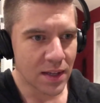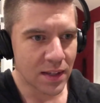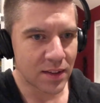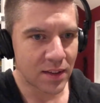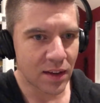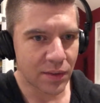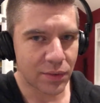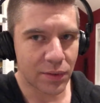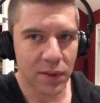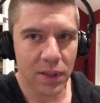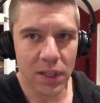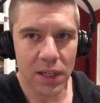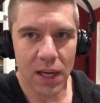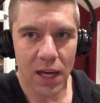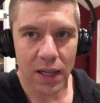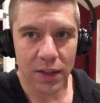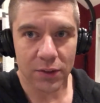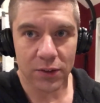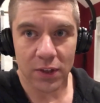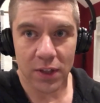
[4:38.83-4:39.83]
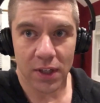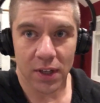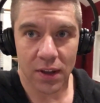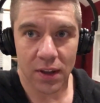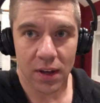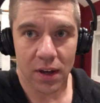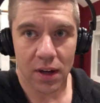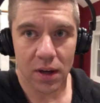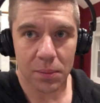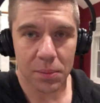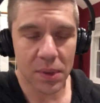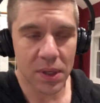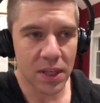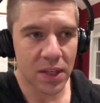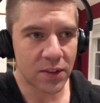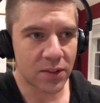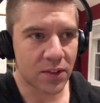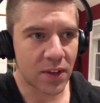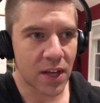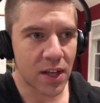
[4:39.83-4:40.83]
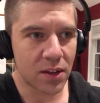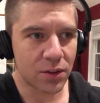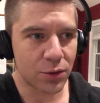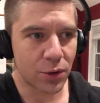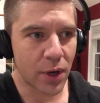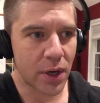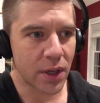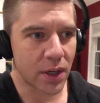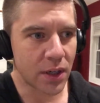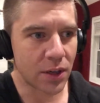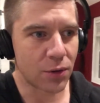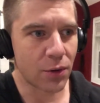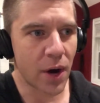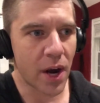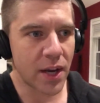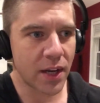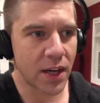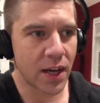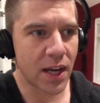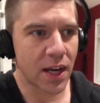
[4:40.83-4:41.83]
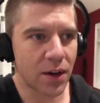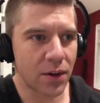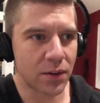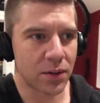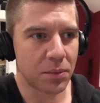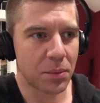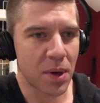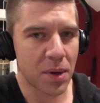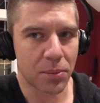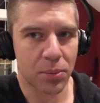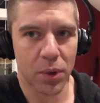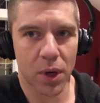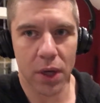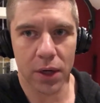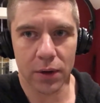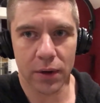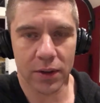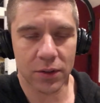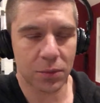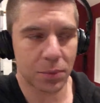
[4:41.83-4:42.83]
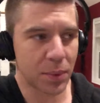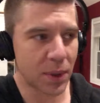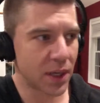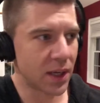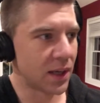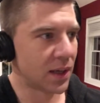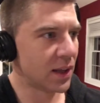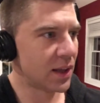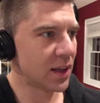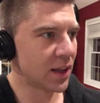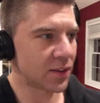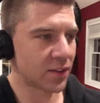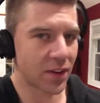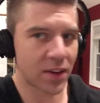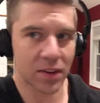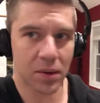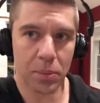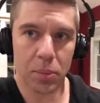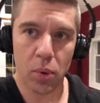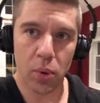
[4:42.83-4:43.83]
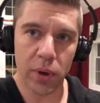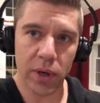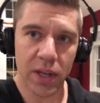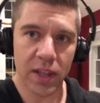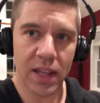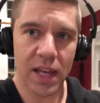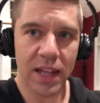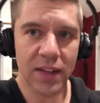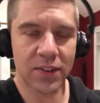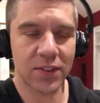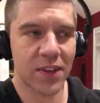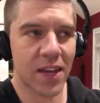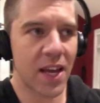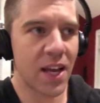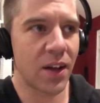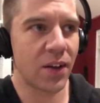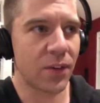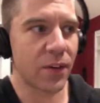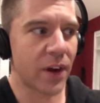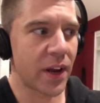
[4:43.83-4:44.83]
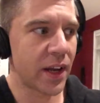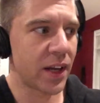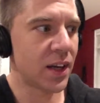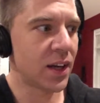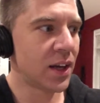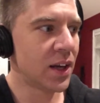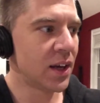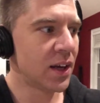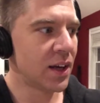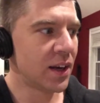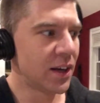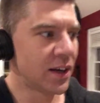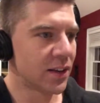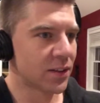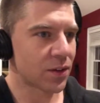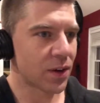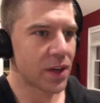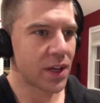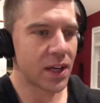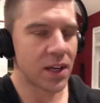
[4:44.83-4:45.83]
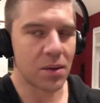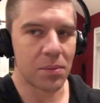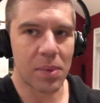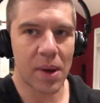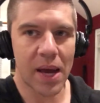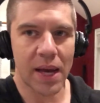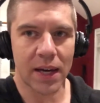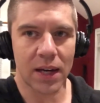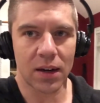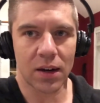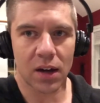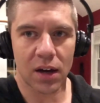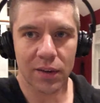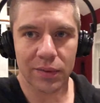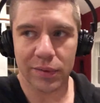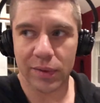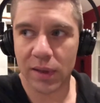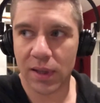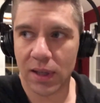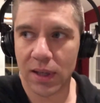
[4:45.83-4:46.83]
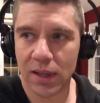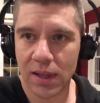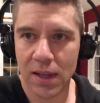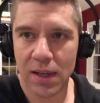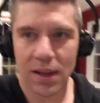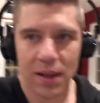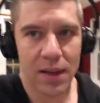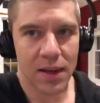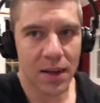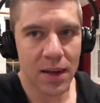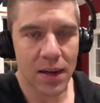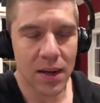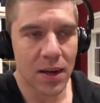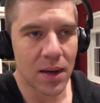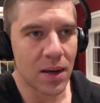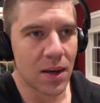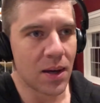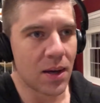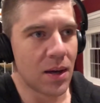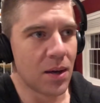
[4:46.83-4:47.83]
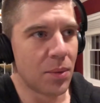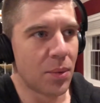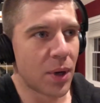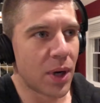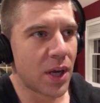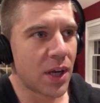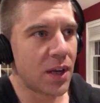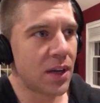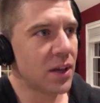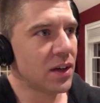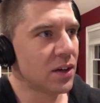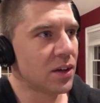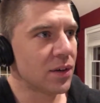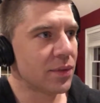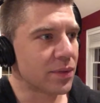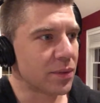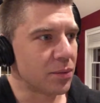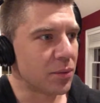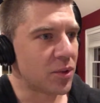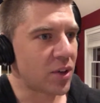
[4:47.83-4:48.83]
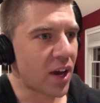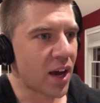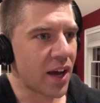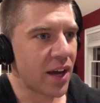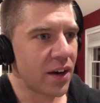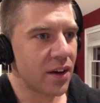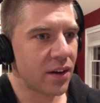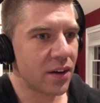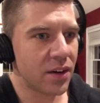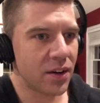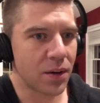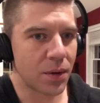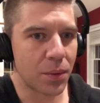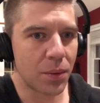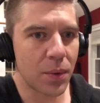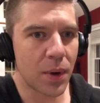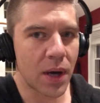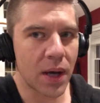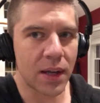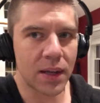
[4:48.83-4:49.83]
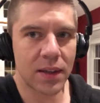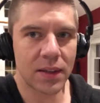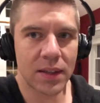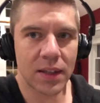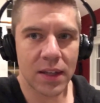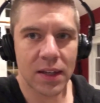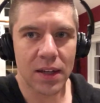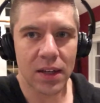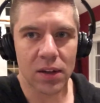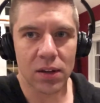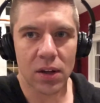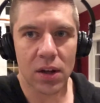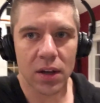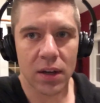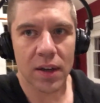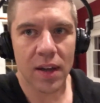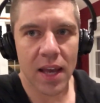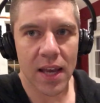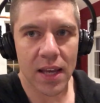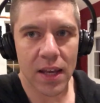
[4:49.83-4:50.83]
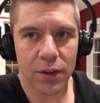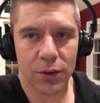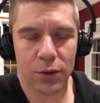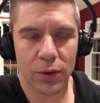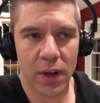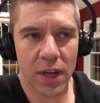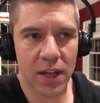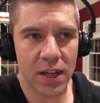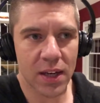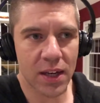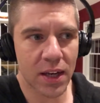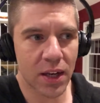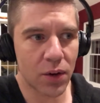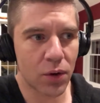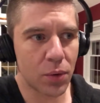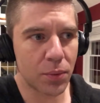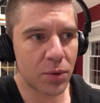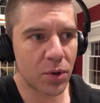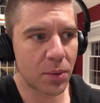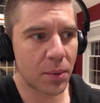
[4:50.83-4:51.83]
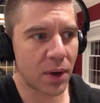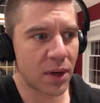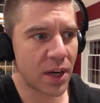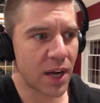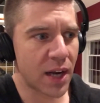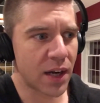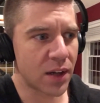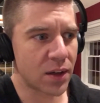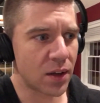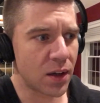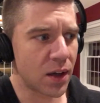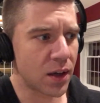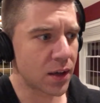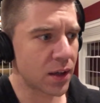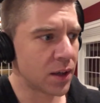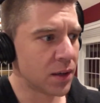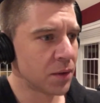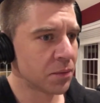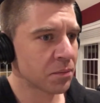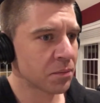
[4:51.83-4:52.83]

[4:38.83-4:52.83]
Definitely not sticking to the RPE scale, trying to grind it out and make progress, but that's not the point of that scale, right? So I need to back it off. But I don't know if I'm tired or what. I had a long day yesterday. I didn't get home till about 9 o'clock.